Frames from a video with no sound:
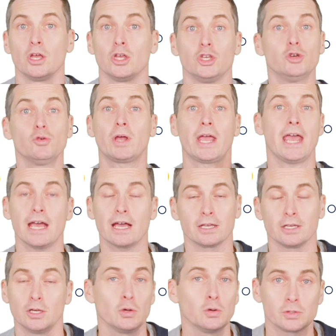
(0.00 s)
you can't
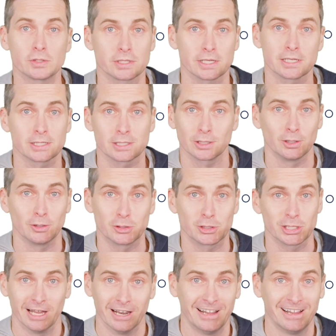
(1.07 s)
use this
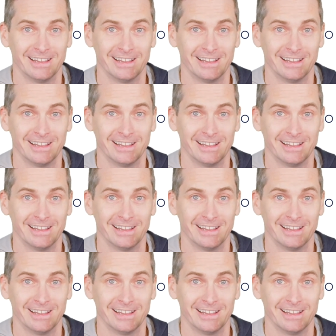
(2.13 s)
solution.